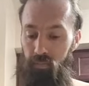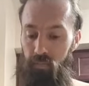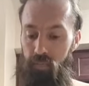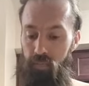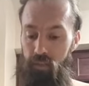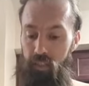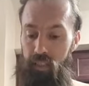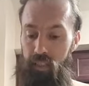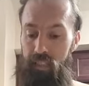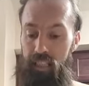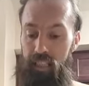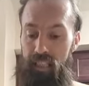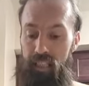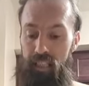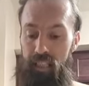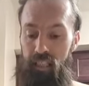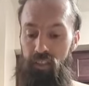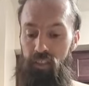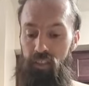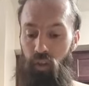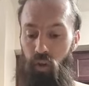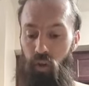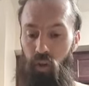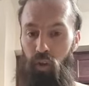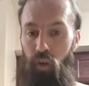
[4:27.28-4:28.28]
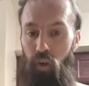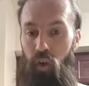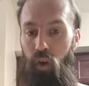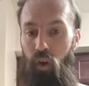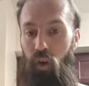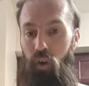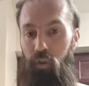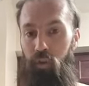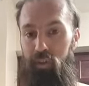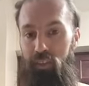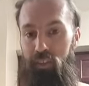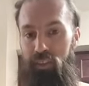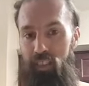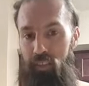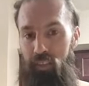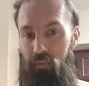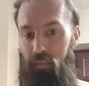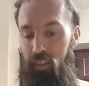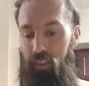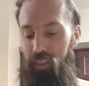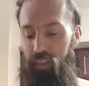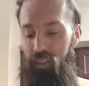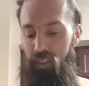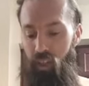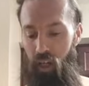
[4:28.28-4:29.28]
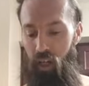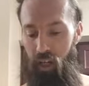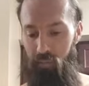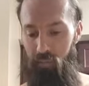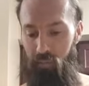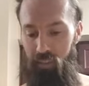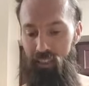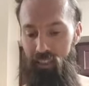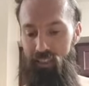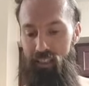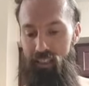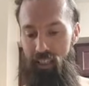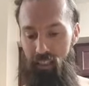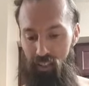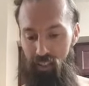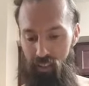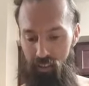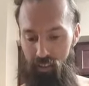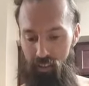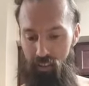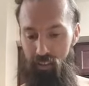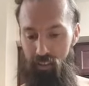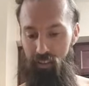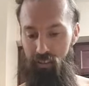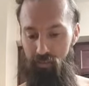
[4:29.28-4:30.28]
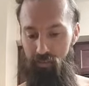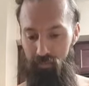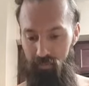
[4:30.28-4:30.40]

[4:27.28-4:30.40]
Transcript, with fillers: These are all different conversations.